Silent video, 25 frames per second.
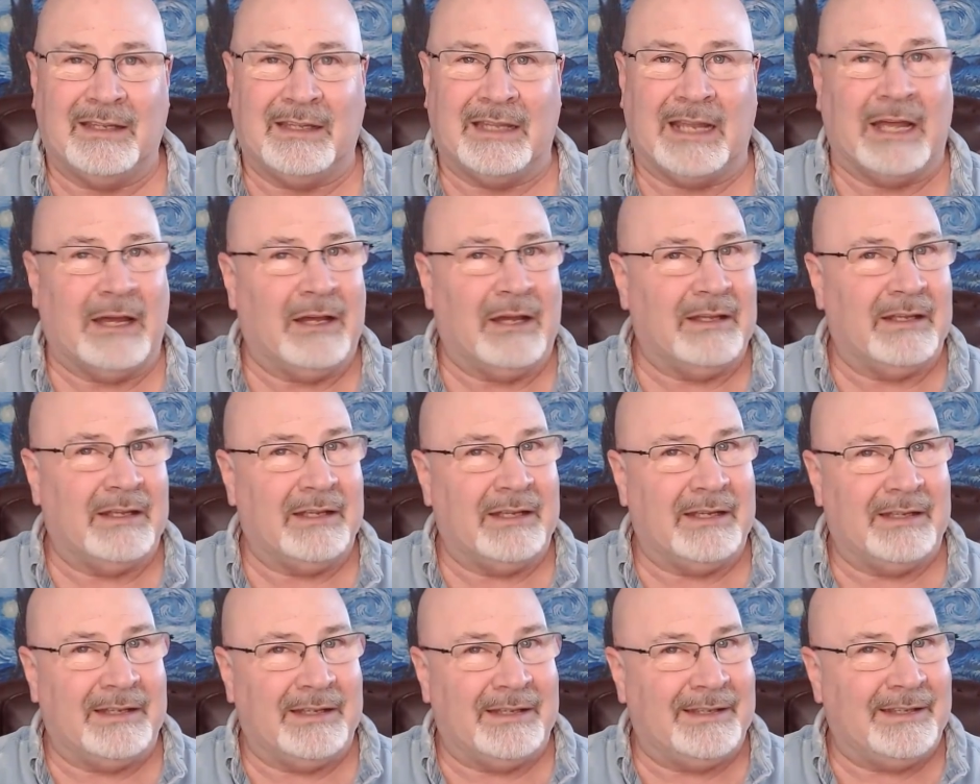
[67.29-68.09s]
Now,
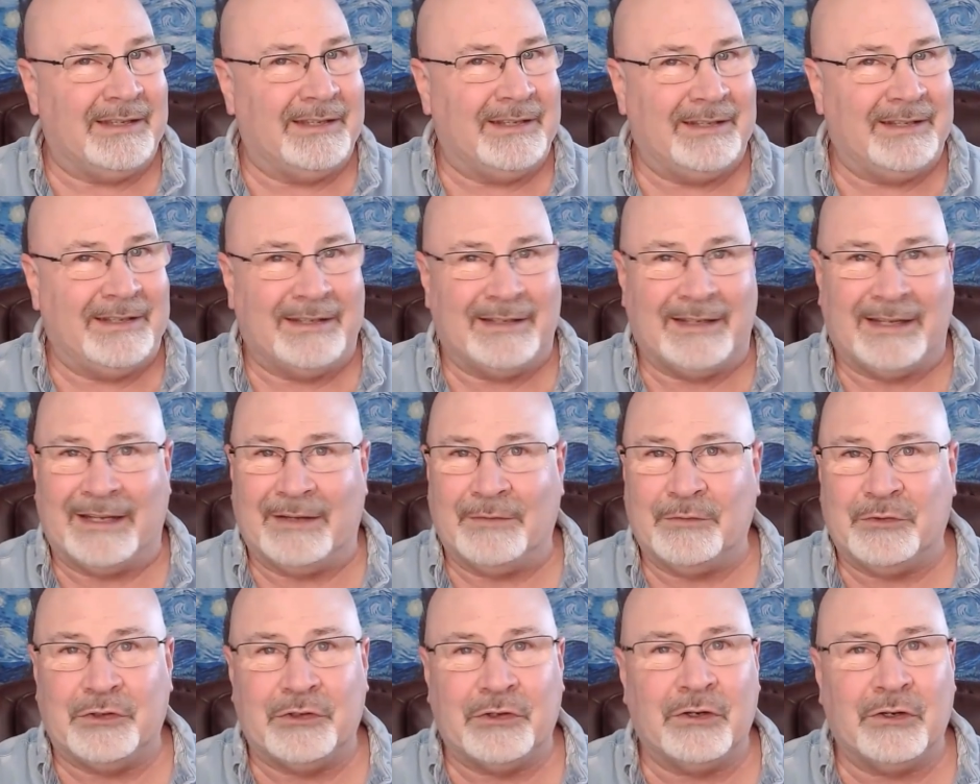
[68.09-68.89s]

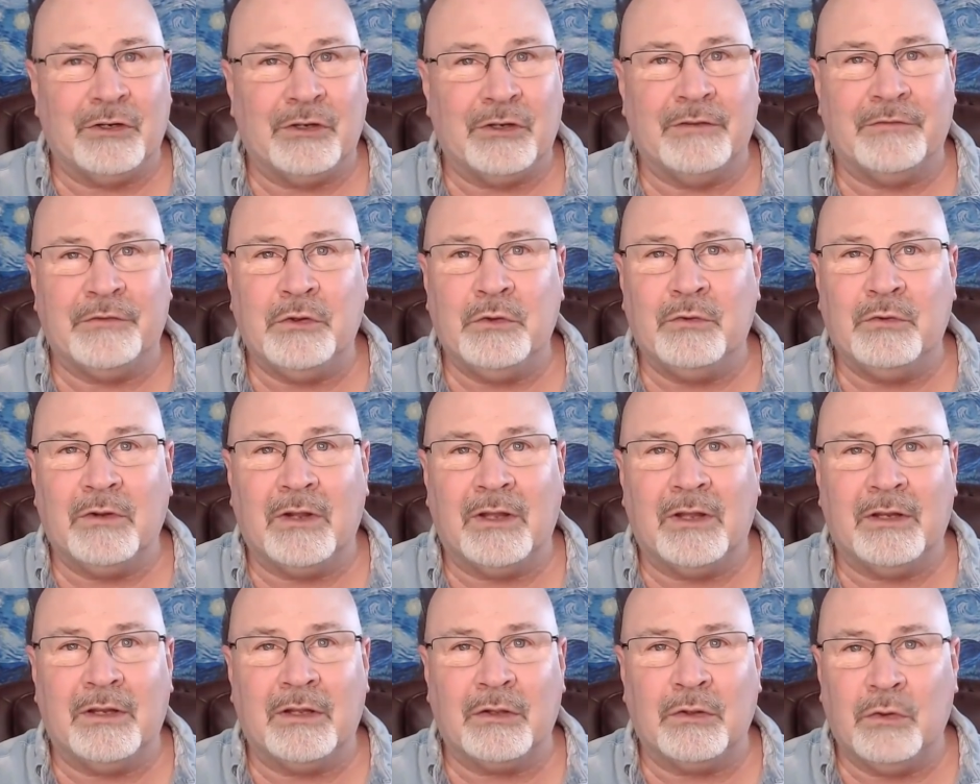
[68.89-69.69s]
I'm sure if you
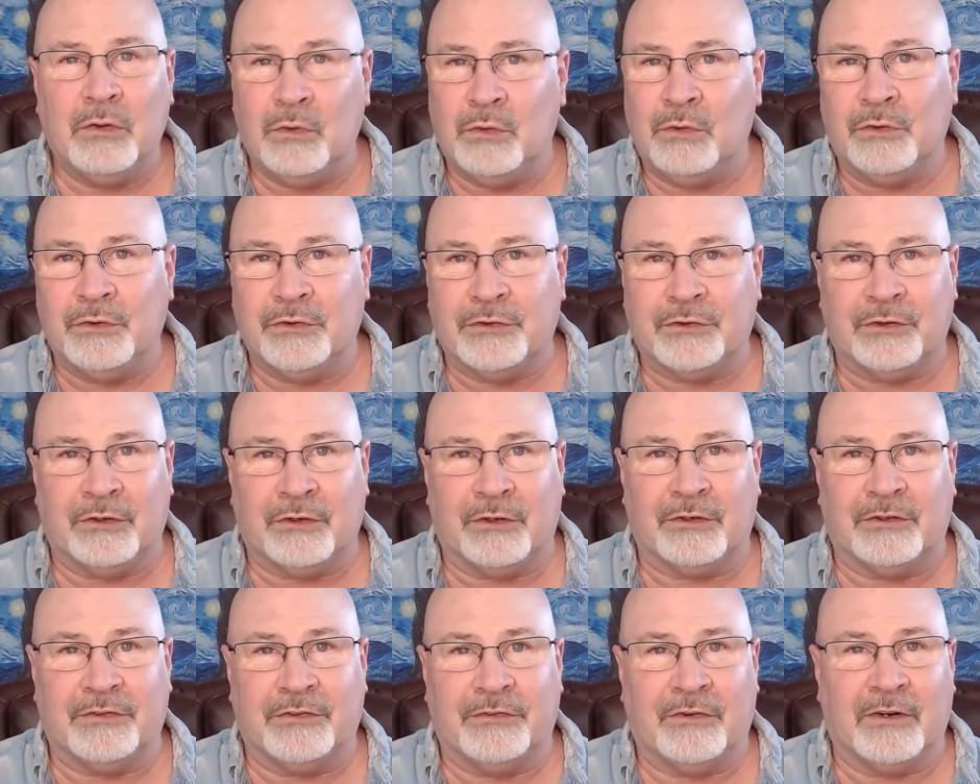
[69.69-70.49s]
run a Google
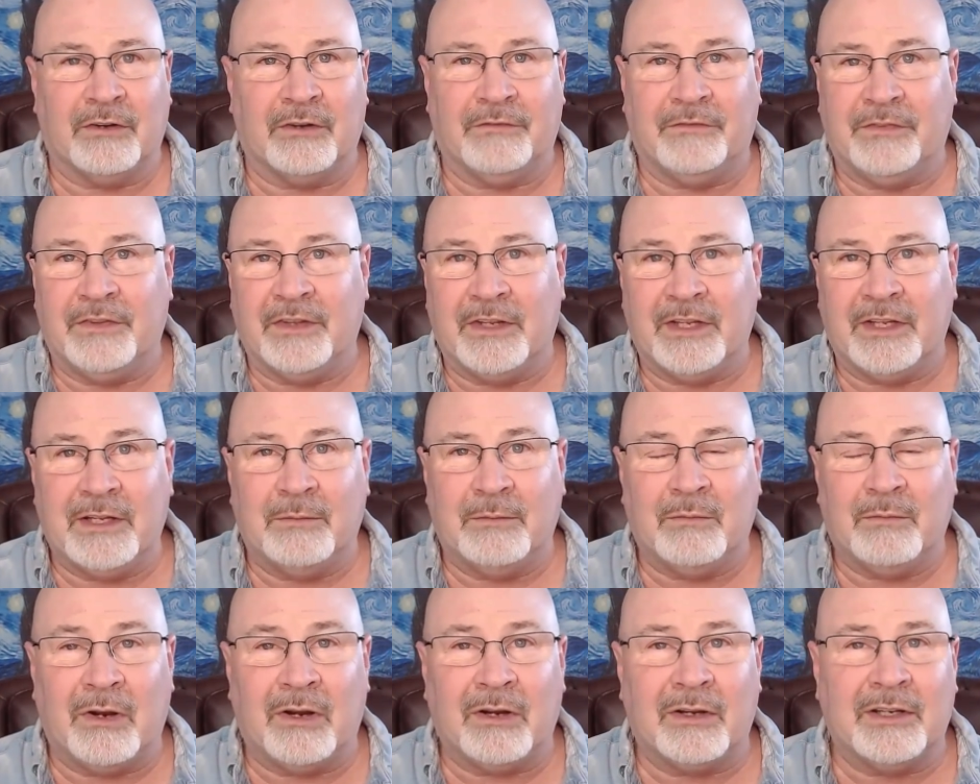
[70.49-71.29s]
search for
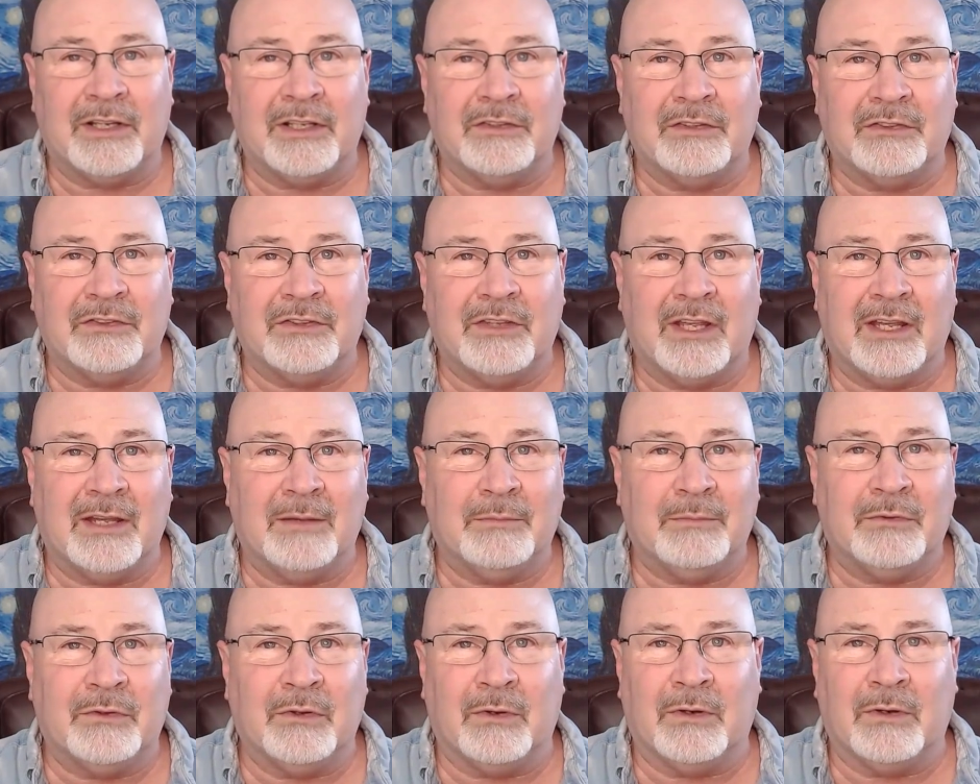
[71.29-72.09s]
affiliate marketing
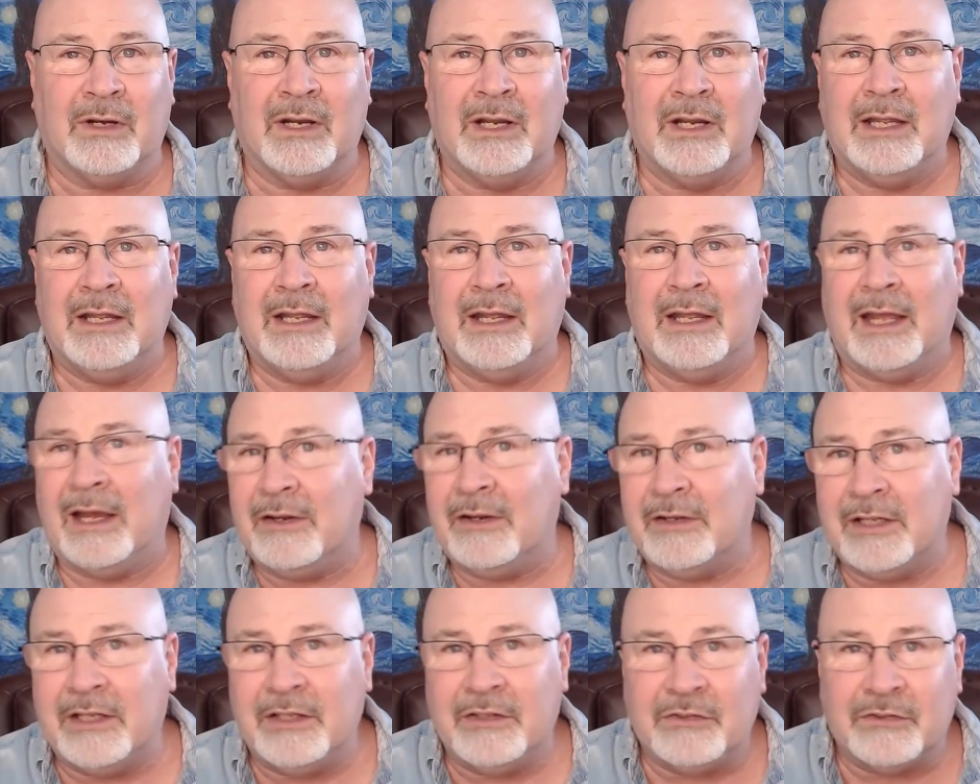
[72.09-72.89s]
steps or
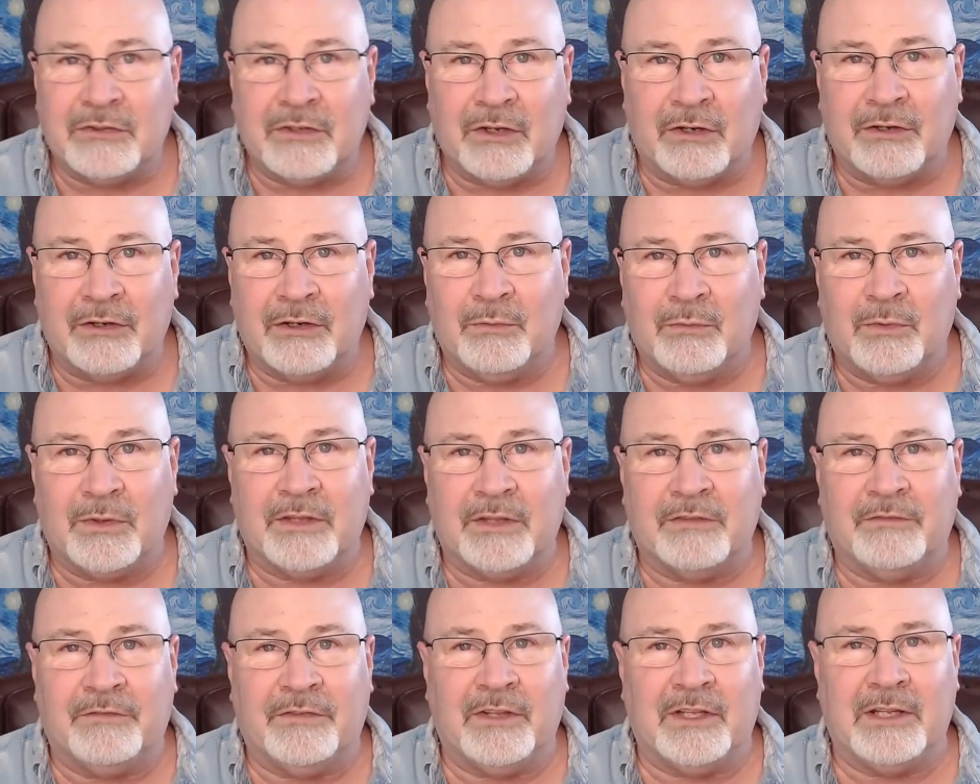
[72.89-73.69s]
how to get started
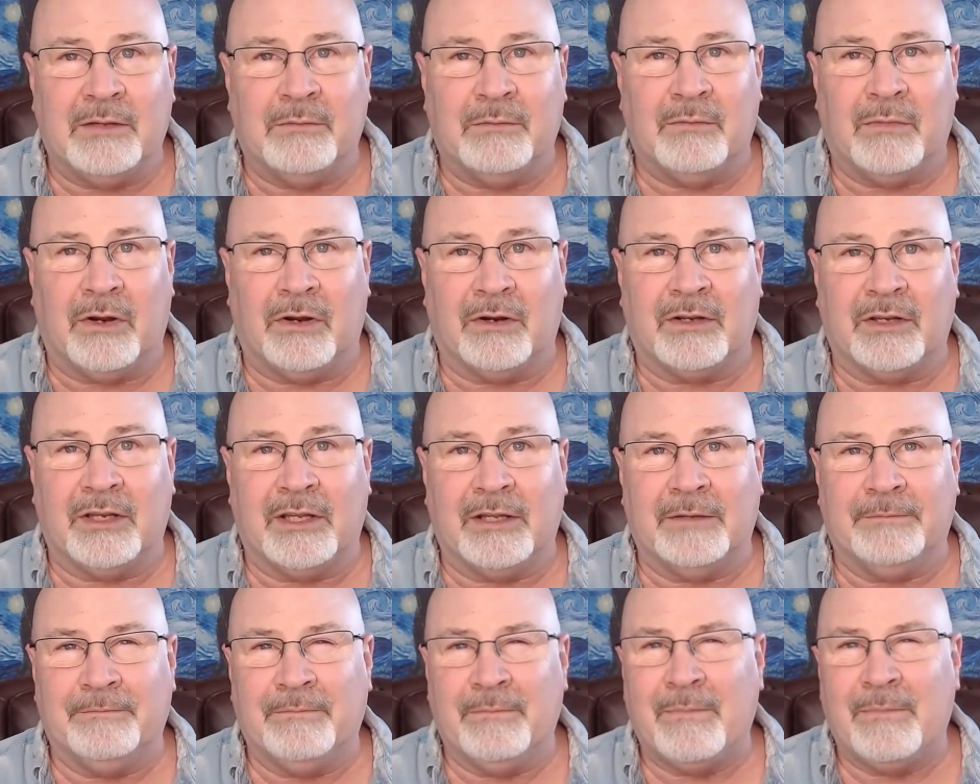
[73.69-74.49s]
with affiliate
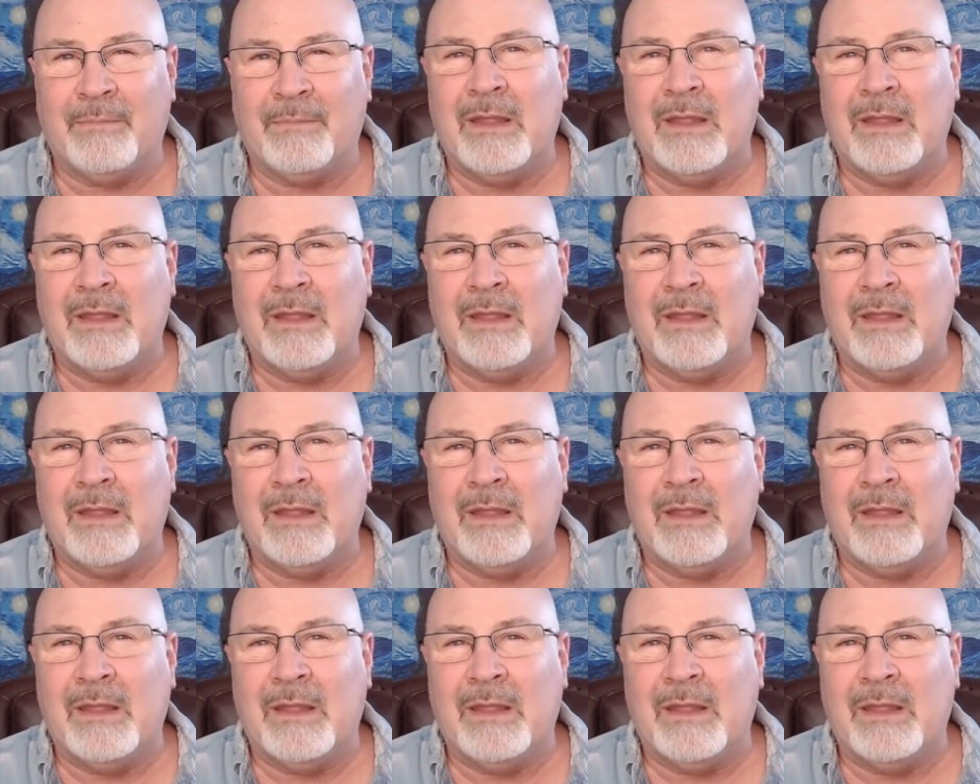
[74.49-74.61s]
marketing,